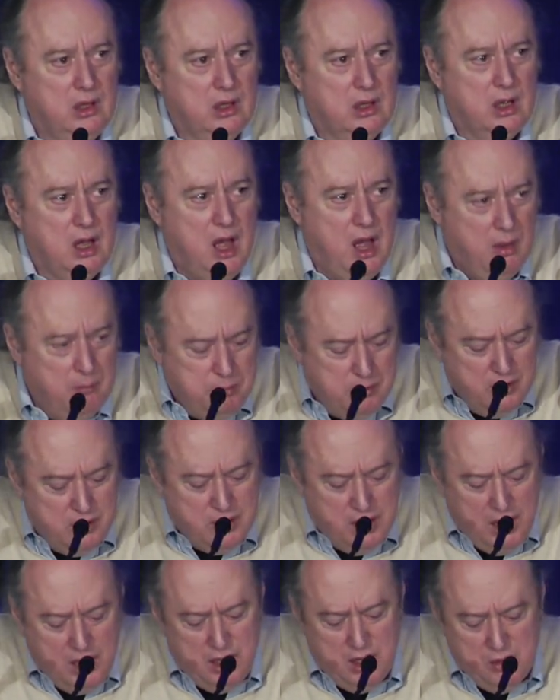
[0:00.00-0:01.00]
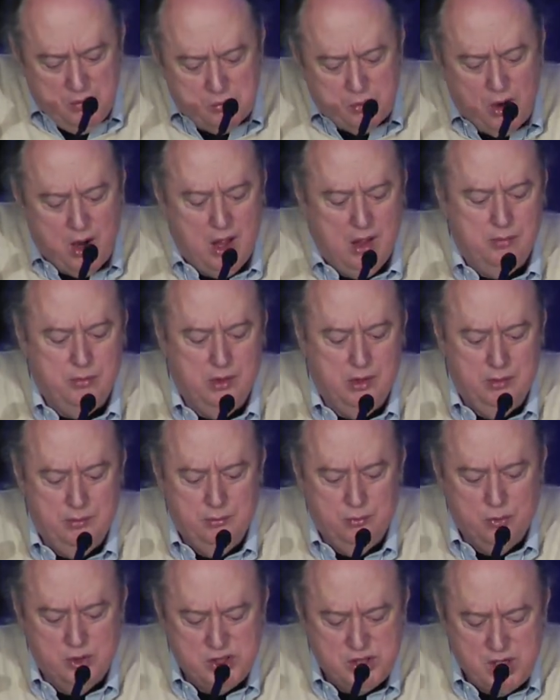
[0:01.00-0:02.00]
complicated
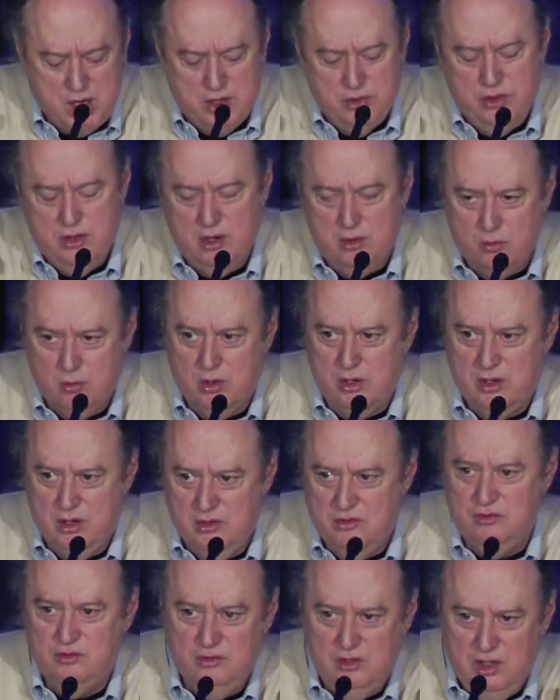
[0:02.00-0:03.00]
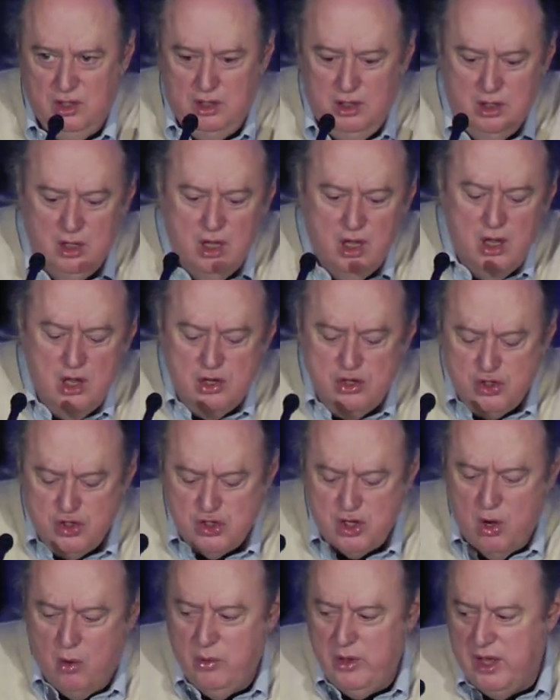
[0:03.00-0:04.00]
problem, which I think we're going to see
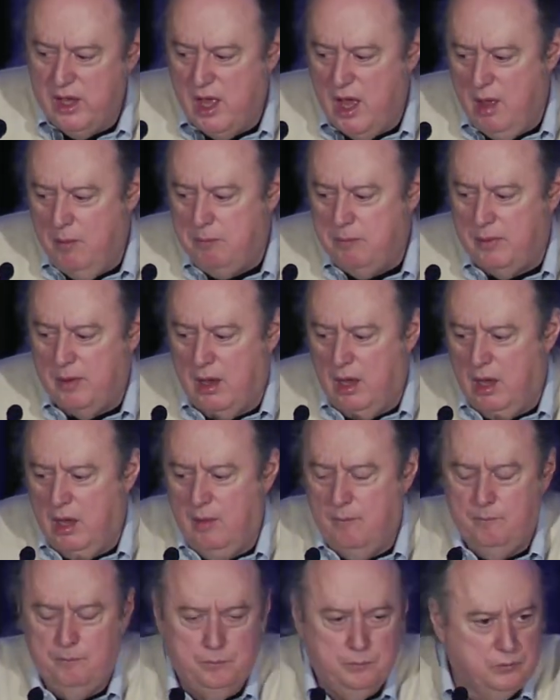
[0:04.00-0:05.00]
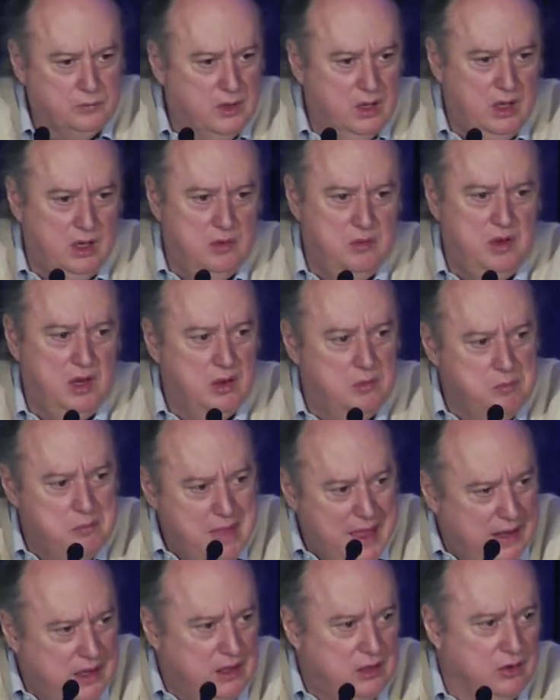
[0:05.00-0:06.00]
showing up um, in, in
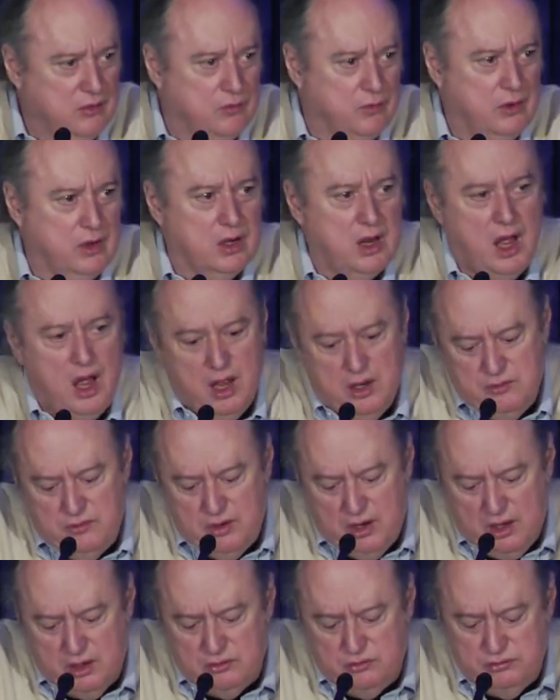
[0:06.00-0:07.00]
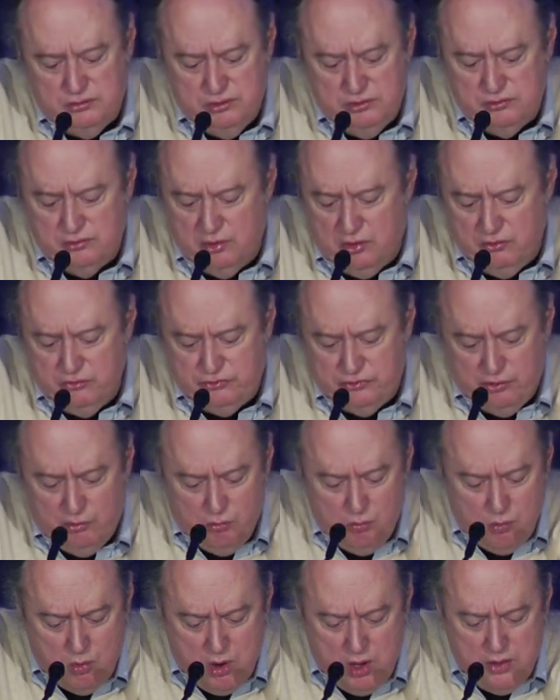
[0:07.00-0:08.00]
many different contexts. It's also
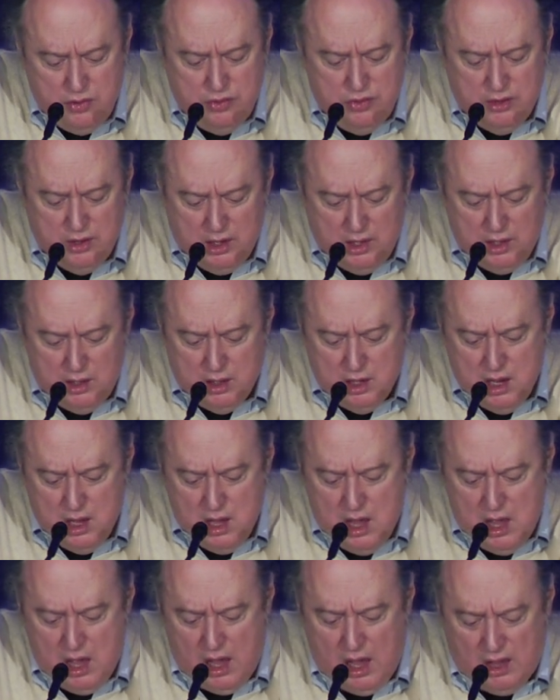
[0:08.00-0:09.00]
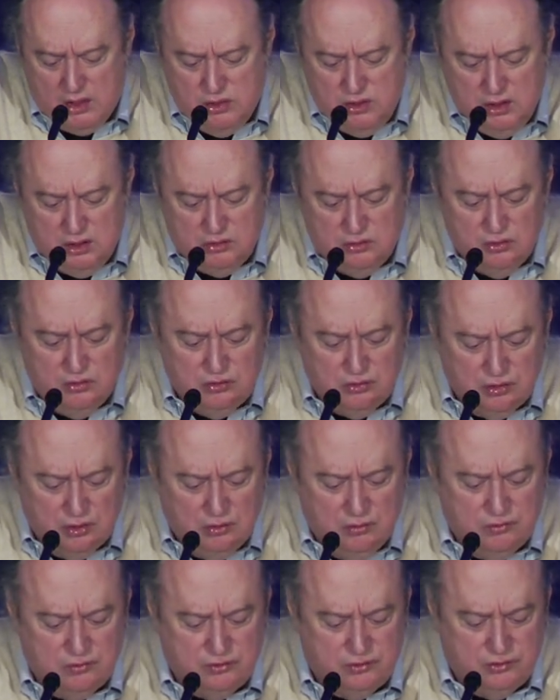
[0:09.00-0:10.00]
one that I think
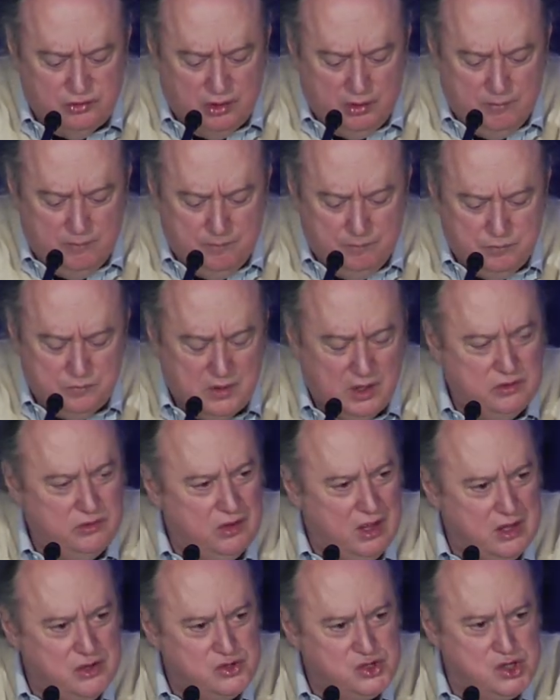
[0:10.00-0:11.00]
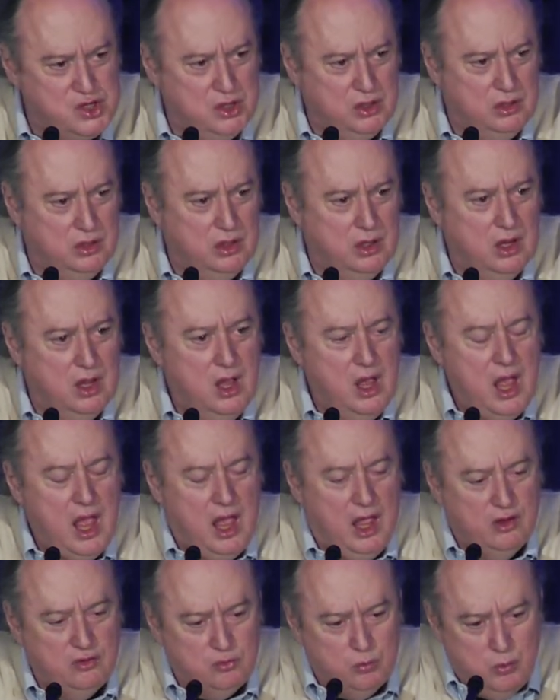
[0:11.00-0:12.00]
deserves some attention
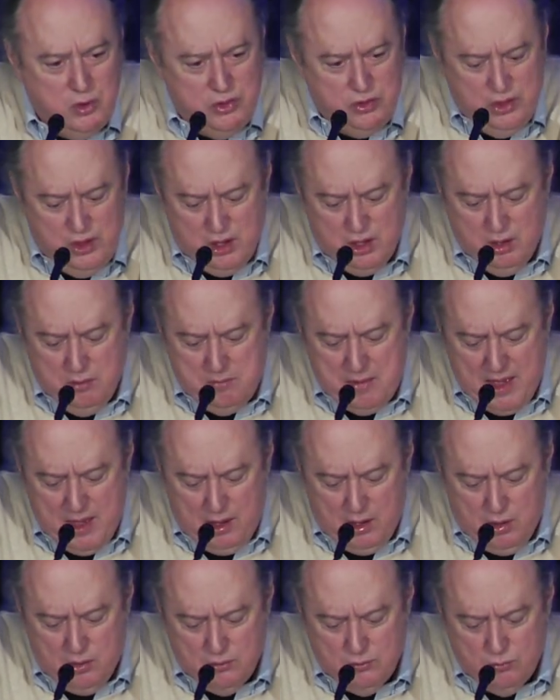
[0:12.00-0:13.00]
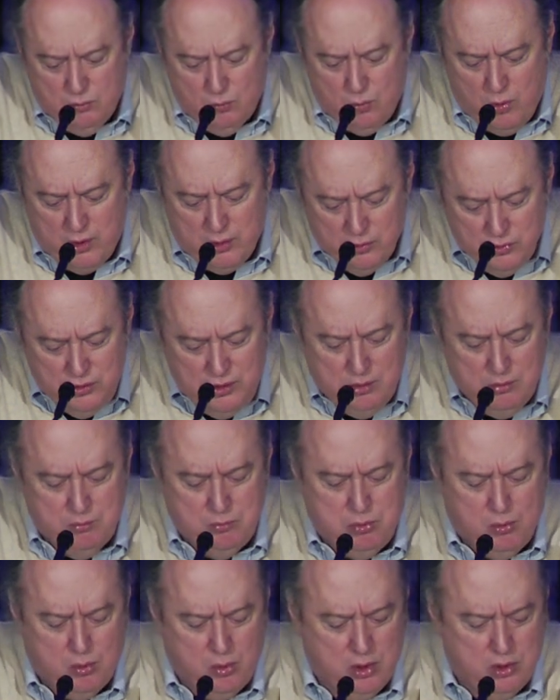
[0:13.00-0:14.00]
as we think about what are the
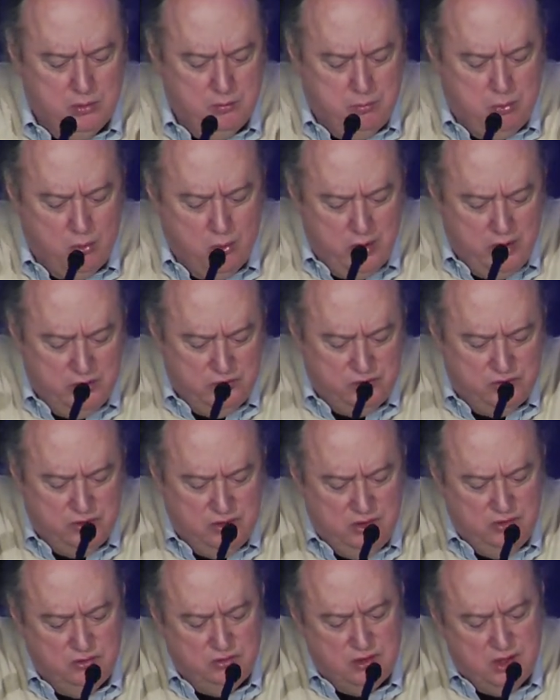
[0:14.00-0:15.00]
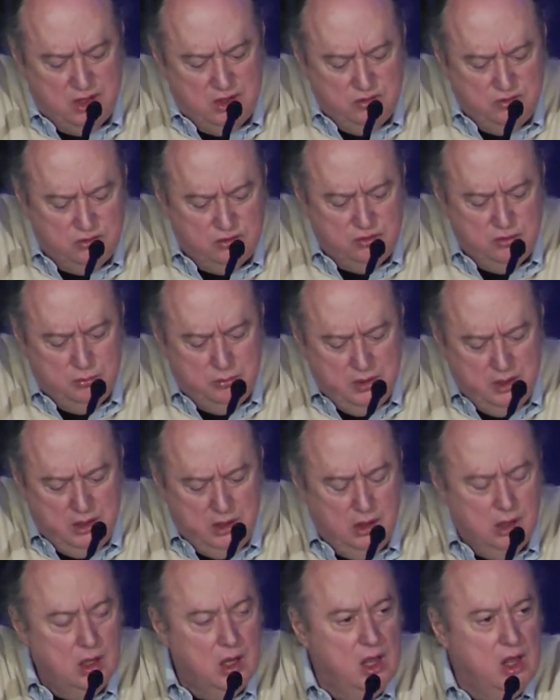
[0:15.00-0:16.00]
important points these days to
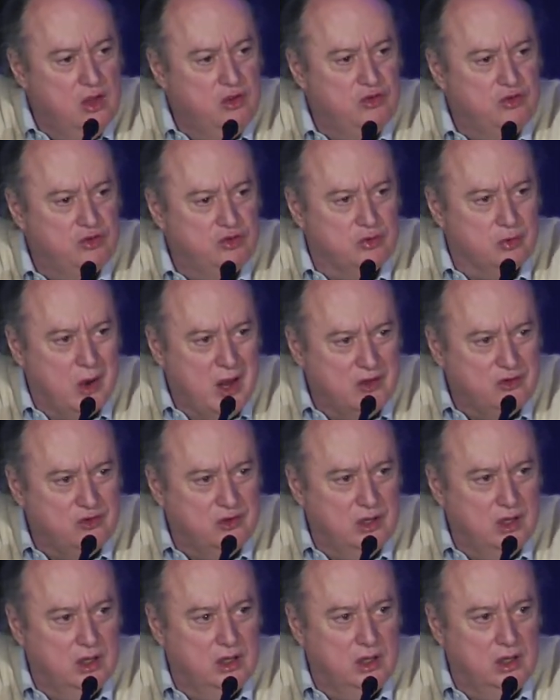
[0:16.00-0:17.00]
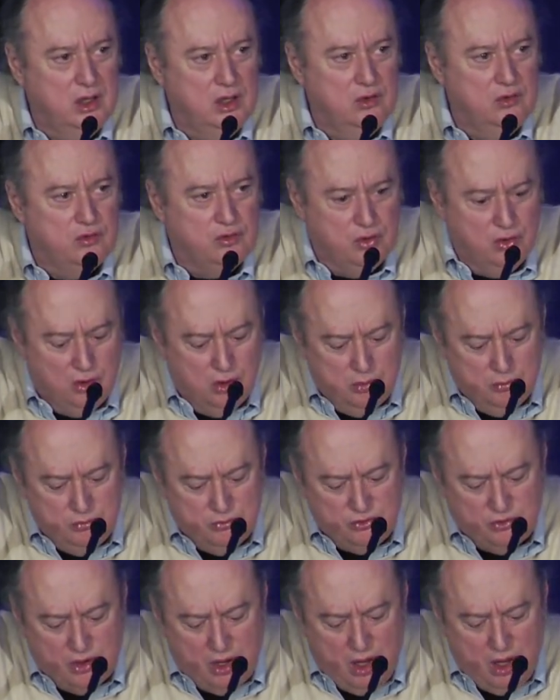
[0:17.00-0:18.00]
be stressing in
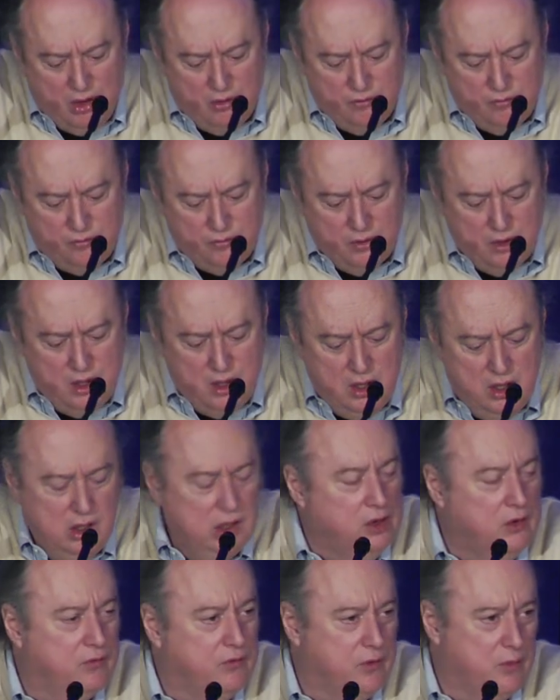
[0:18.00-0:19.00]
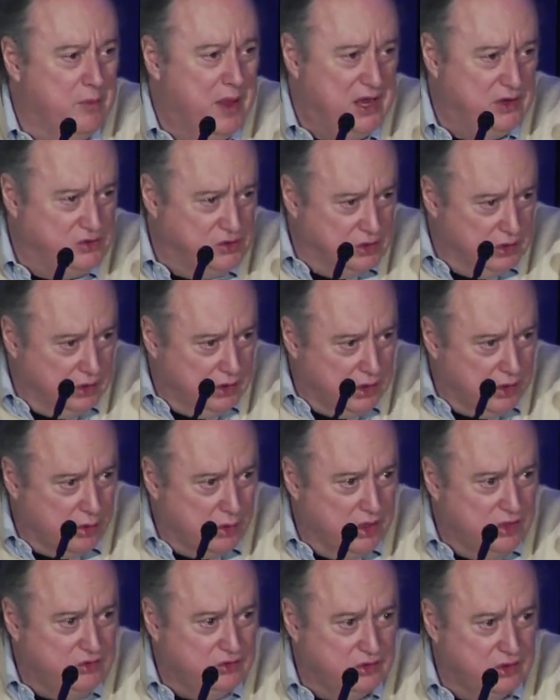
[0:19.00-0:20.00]
terms of information
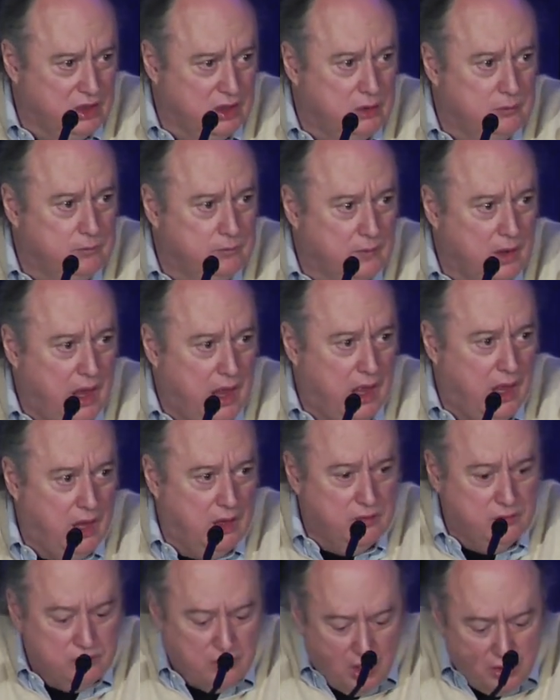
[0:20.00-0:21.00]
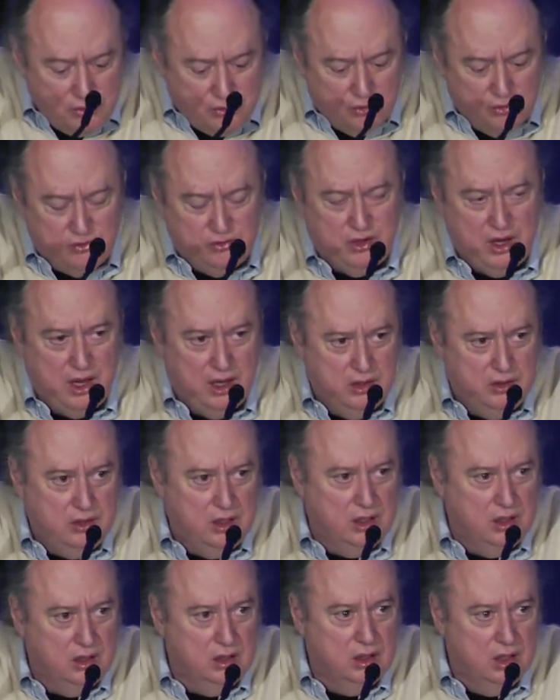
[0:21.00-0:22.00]
literacy and
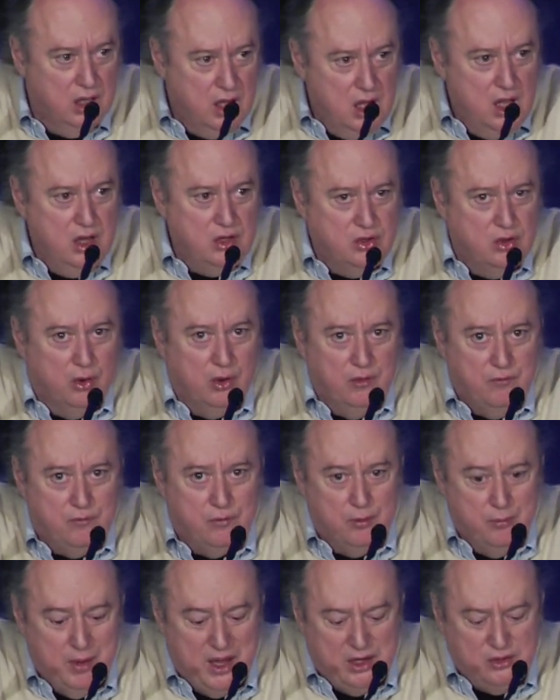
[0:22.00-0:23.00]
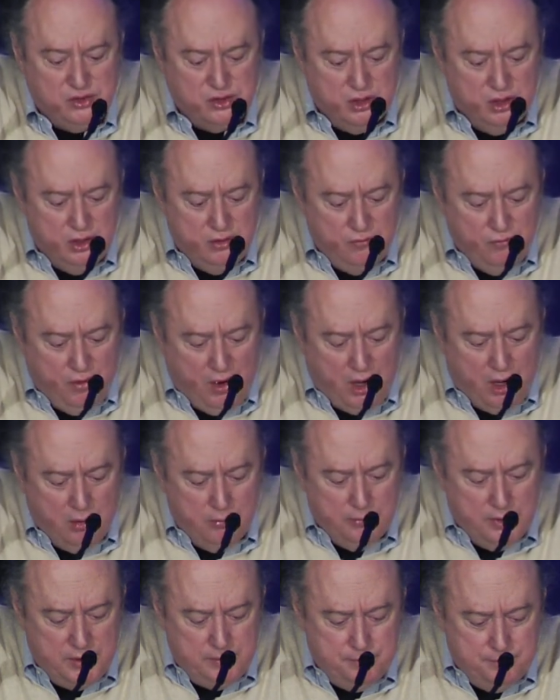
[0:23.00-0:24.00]
understanding your information
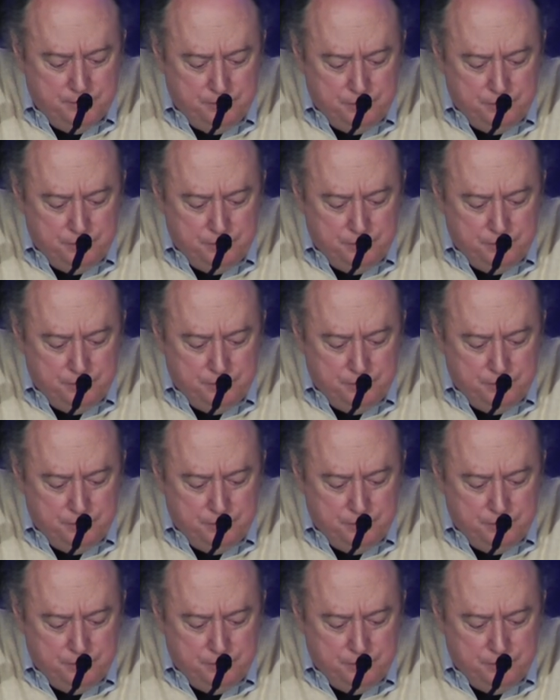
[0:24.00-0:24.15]
environment.